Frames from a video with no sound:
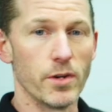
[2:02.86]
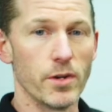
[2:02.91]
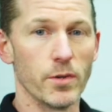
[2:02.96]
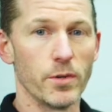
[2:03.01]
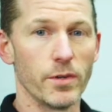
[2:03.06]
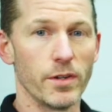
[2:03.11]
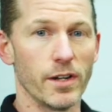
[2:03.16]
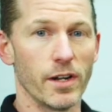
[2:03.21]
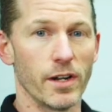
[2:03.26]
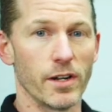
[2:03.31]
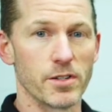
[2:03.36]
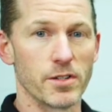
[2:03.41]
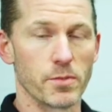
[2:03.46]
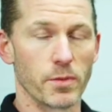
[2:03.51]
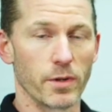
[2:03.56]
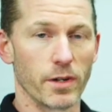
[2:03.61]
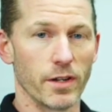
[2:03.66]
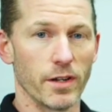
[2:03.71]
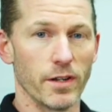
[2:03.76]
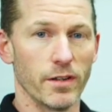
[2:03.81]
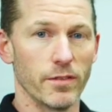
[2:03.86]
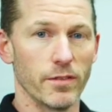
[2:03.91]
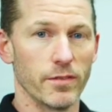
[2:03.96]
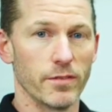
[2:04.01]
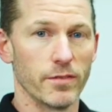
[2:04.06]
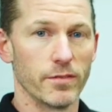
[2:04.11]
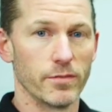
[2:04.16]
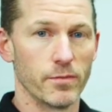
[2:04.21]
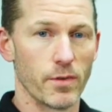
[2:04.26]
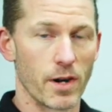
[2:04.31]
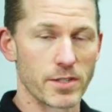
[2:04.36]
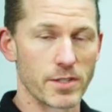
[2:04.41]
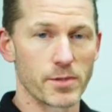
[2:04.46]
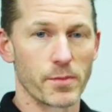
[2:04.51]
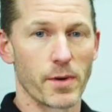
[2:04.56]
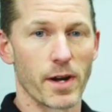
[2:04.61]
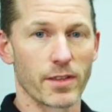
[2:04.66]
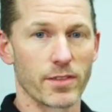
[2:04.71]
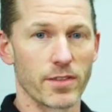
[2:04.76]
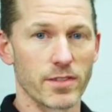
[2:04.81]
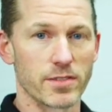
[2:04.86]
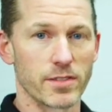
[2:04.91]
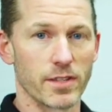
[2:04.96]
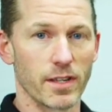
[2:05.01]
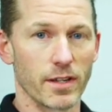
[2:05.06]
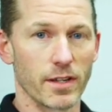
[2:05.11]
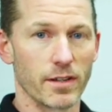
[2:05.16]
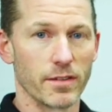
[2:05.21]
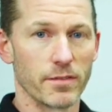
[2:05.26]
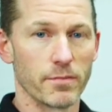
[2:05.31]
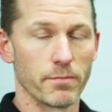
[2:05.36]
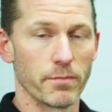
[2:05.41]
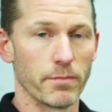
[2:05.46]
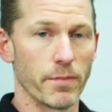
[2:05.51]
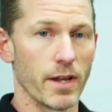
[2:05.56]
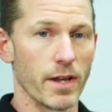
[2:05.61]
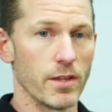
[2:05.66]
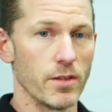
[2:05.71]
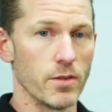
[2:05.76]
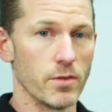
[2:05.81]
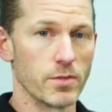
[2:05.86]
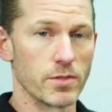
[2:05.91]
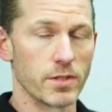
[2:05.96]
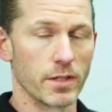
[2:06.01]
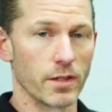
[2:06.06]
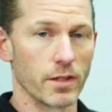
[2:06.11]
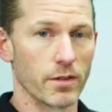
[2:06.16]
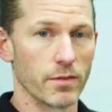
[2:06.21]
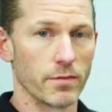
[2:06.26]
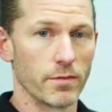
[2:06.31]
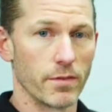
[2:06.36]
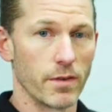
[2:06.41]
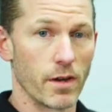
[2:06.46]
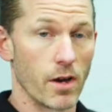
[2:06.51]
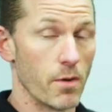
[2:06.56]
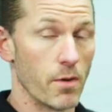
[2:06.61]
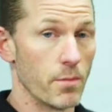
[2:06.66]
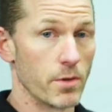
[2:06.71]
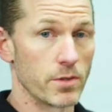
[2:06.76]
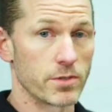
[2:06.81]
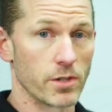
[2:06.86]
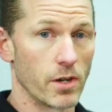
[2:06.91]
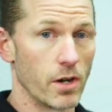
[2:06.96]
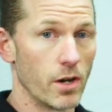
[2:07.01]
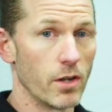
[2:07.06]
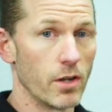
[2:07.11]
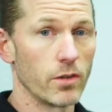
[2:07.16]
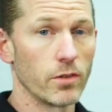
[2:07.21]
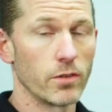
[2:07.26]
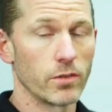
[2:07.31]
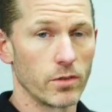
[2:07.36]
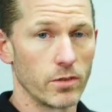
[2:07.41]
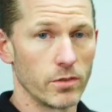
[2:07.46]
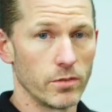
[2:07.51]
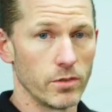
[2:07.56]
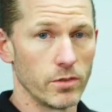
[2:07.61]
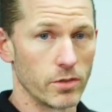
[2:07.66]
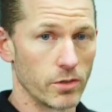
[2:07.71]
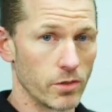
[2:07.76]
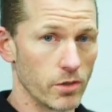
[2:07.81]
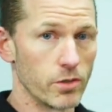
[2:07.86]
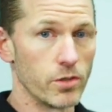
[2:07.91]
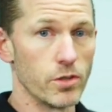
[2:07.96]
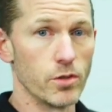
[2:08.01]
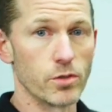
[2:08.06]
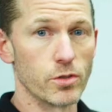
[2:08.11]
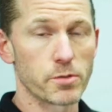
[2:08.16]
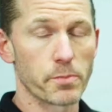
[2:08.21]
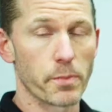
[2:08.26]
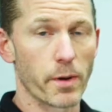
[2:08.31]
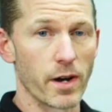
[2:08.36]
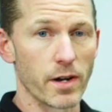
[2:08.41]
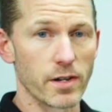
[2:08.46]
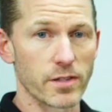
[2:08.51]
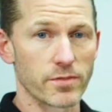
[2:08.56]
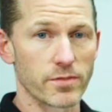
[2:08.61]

doing here is we're going to resurrect this thing by using almost all good used parts